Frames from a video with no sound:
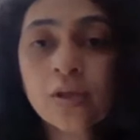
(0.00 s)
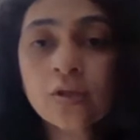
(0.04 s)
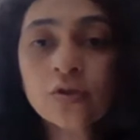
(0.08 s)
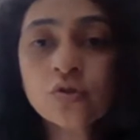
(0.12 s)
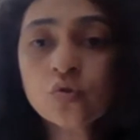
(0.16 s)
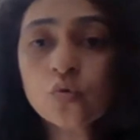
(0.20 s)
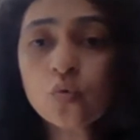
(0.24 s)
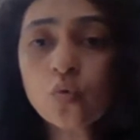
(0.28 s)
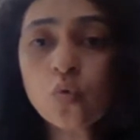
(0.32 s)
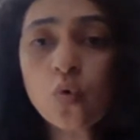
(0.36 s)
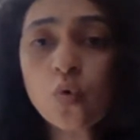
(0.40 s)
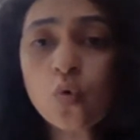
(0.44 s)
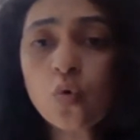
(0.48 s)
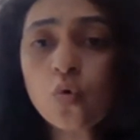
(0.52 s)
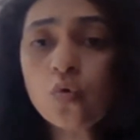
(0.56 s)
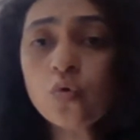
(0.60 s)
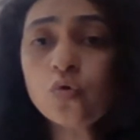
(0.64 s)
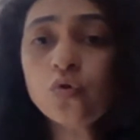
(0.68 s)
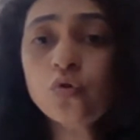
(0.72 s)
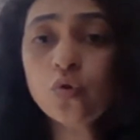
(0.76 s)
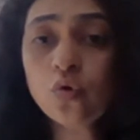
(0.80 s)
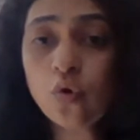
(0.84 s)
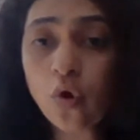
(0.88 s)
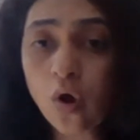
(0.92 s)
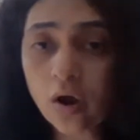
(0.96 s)
So
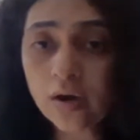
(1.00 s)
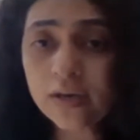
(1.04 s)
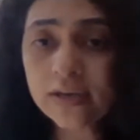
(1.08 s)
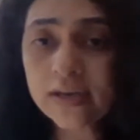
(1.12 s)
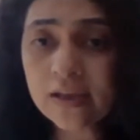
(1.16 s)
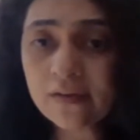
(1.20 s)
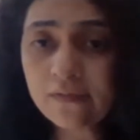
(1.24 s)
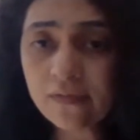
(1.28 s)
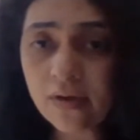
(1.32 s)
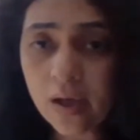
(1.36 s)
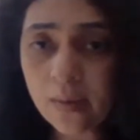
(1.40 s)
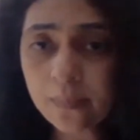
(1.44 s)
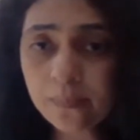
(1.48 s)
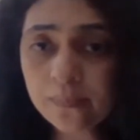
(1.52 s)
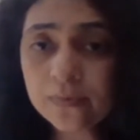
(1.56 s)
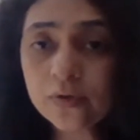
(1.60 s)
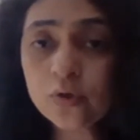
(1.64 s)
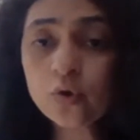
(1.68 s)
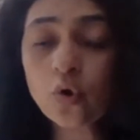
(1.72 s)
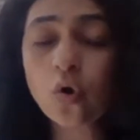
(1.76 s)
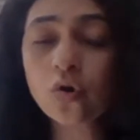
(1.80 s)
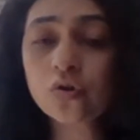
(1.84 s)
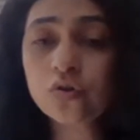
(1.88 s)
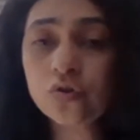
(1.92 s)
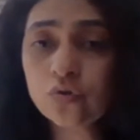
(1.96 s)
do not give up.
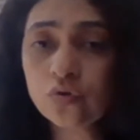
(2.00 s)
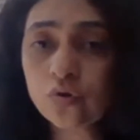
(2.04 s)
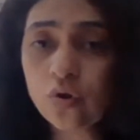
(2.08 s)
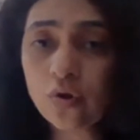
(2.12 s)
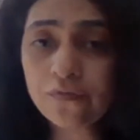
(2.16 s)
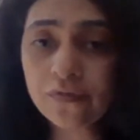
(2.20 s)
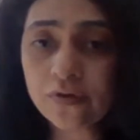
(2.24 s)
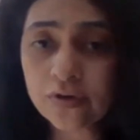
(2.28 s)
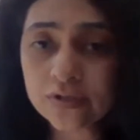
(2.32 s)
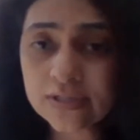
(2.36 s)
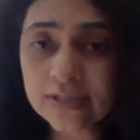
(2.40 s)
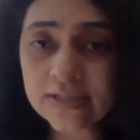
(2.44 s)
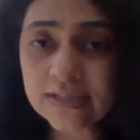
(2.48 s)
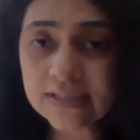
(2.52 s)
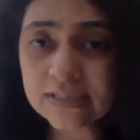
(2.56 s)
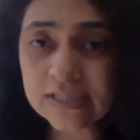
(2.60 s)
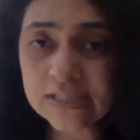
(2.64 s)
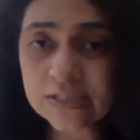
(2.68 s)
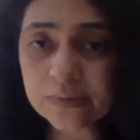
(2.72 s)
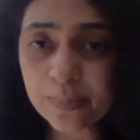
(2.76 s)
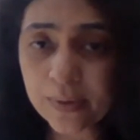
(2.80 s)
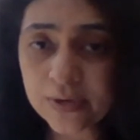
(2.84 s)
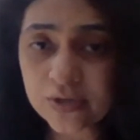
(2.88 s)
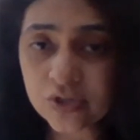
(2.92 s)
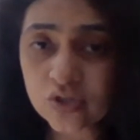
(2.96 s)
Talk to your fertility
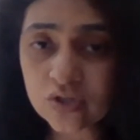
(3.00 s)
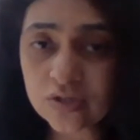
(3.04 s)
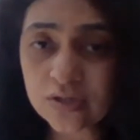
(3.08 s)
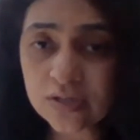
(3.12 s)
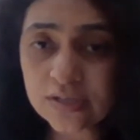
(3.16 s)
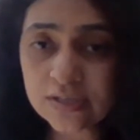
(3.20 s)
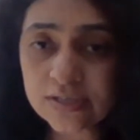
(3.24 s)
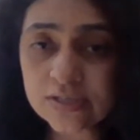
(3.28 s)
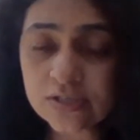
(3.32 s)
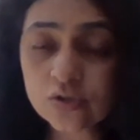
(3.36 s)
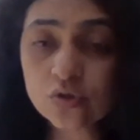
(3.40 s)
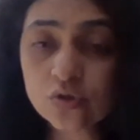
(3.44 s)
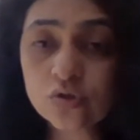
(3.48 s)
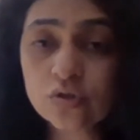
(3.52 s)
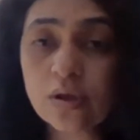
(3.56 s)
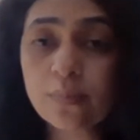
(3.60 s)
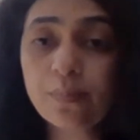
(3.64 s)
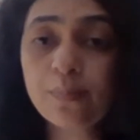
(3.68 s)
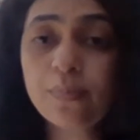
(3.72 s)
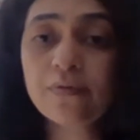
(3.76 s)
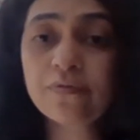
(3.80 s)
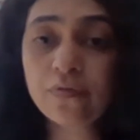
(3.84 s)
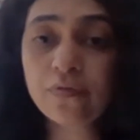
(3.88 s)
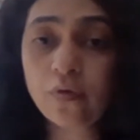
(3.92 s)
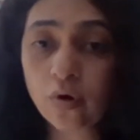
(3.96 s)
specialist
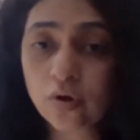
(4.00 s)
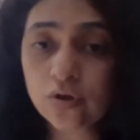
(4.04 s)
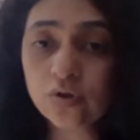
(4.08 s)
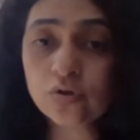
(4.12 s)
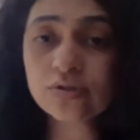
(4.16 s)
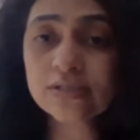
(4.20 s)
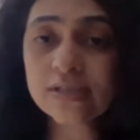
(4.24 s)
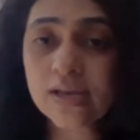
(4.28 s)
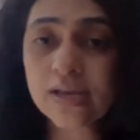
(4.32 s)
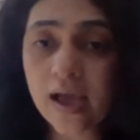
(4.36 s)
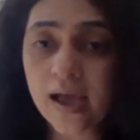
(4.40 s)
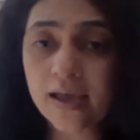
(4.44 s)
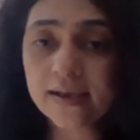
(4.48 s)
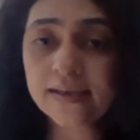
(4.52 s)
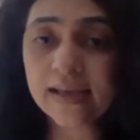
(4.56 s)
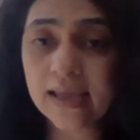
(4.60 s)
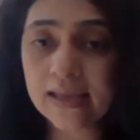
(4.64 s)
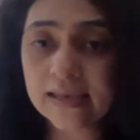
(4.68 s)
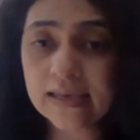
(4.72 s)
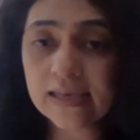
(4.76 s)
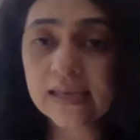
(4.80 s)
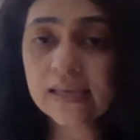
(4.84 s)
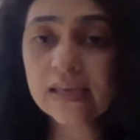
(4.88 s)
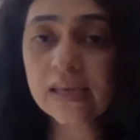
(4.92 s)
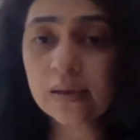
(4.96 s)
before you start
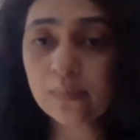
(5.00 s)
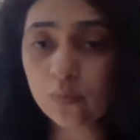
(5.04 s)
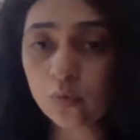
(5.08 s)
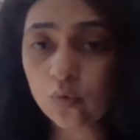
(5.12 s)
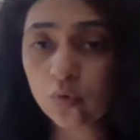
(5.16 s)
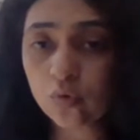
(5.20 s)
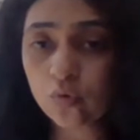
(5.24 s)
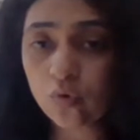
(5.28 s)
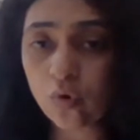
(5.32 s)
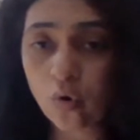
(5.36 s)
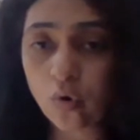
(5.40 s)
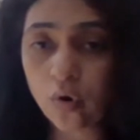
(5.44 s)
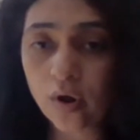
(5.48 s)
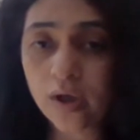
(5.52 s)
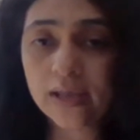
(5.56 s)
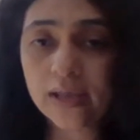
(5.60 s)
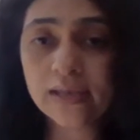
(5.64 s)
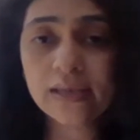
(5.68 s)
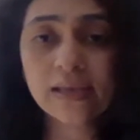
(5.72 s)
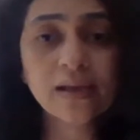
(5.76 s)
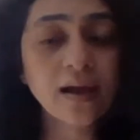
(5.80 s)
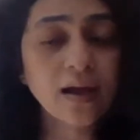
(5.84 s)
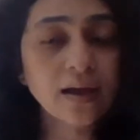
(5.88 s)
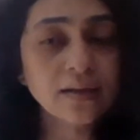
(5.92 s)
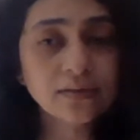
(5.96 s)
any chemo or
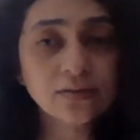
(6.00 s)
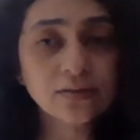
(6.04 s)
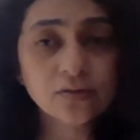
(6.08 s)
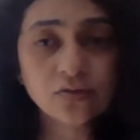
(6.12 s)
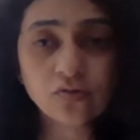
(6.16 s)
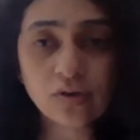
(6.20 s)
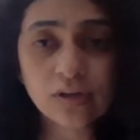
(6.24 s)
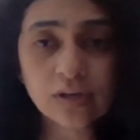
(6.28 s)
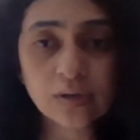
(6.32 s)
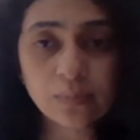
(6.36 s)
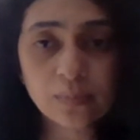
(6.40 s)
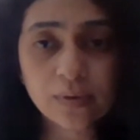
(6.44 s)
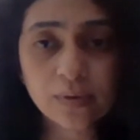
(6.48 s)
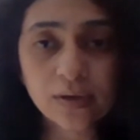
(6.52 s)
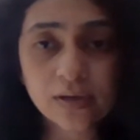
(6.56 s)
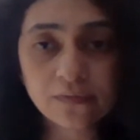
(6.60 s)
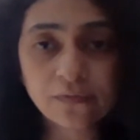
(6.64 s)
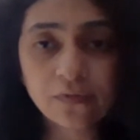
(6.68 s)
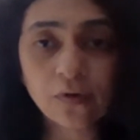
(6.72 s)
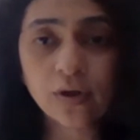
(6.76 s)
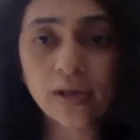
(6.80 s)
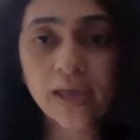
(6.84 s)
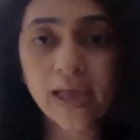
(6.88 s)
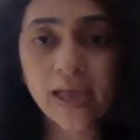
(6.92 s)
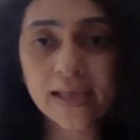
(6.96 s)
any other treatment
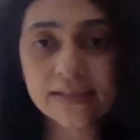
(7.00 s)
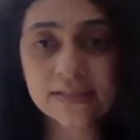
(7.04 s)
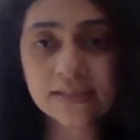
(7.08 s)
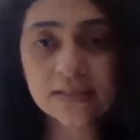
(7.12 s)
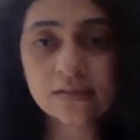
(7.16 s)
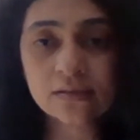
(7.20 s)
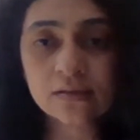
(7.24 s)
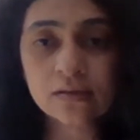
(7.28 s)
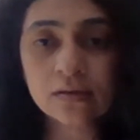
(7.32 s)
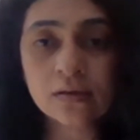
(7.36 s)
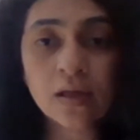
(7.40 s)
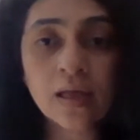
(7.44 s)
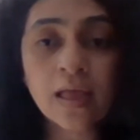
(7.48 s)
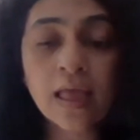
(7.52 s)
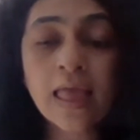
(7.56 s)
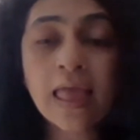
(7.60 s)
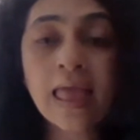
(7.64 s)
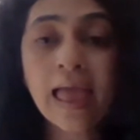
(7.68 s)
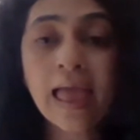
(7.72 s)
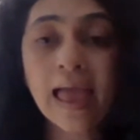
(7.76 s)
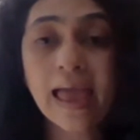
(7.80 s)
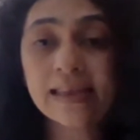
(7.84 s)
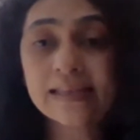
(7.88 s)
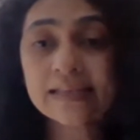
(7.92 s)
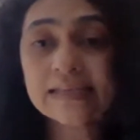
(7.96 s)
for cancer.
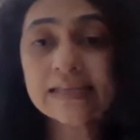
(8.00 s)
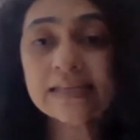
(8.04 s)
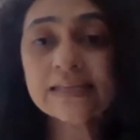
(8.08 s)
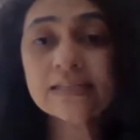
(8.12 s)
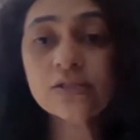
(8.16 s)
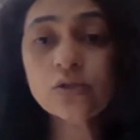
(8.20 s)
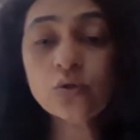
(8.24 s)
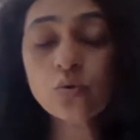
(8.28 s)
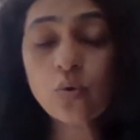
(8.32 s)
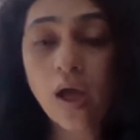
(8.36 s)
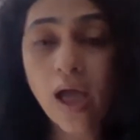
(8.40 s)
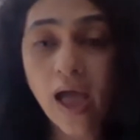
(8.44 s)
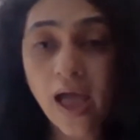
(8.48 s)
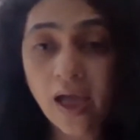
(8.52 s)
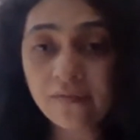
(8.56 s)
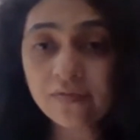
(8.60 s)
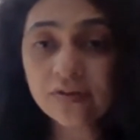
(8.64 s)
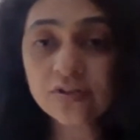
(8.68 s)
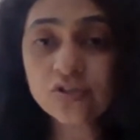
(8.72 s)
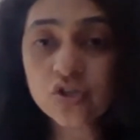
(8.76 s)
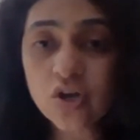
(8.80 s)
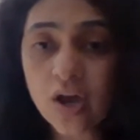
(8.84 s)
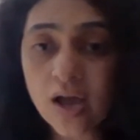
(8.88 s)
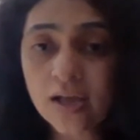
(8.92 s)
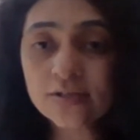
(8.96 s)
At least you have
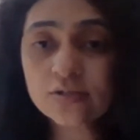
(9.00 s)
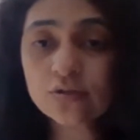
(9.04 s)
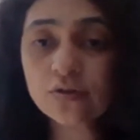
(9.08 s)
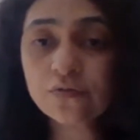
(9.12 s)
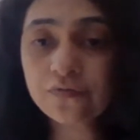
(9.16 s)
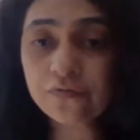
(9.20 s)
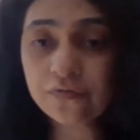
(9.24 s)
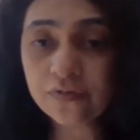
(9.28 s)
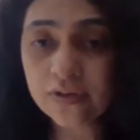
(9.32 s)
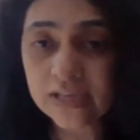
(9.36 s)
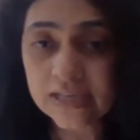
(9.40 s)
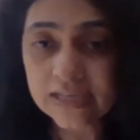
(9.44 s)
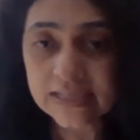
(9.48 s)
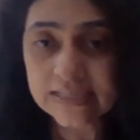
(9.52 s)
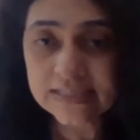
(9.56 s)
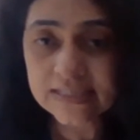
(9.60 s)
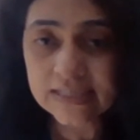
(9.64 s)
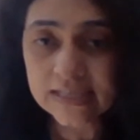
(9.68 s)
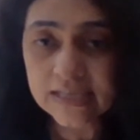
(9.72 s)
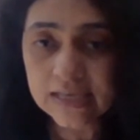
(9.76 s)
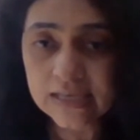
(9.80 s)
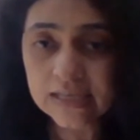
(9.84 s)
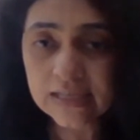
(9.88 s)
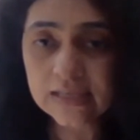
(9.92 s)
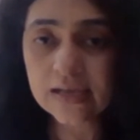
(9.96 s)
a chance of
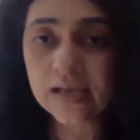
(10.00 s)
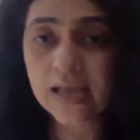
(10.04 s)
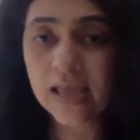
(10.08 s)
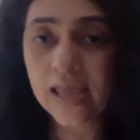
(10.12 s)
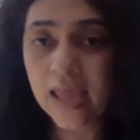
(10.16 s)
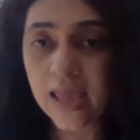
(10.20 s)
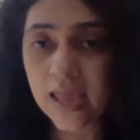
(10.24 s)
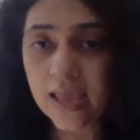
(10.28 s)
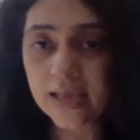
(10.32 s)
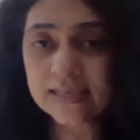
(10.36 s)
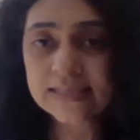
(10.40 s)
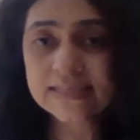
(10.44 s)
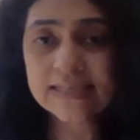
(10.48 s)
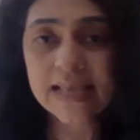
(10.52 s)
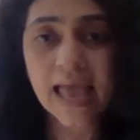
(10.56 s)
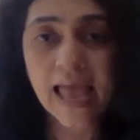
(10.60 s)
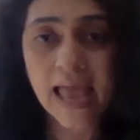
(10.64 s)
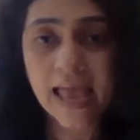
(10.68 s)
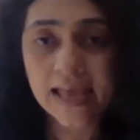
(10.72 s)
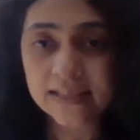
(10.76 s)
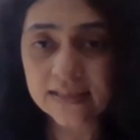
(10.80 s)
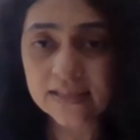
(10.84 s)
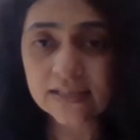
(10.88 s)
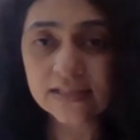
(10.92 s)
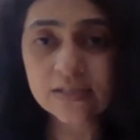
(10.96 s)
freezing the eggs
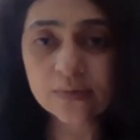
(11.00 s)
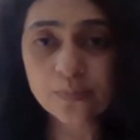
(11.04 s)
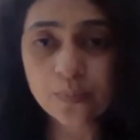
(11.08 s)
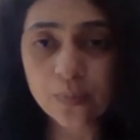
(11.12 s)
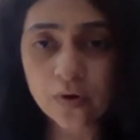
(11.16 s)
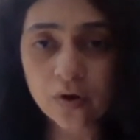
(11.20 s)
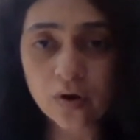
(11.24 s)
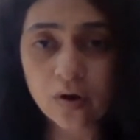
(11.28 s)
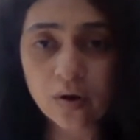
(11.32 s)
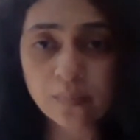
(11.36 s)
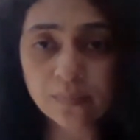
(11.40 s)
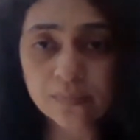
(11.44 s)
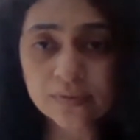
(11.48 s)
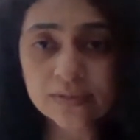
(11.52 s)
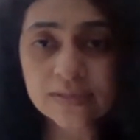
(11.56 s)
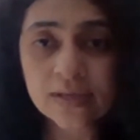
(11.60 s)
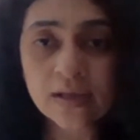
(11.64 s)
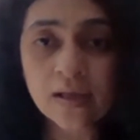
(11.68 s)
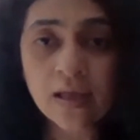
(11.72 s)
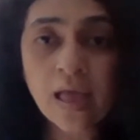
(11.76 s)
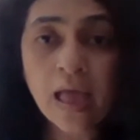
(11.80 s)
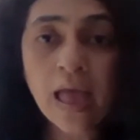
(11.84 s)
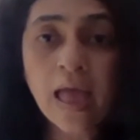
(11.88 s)
and the sperms.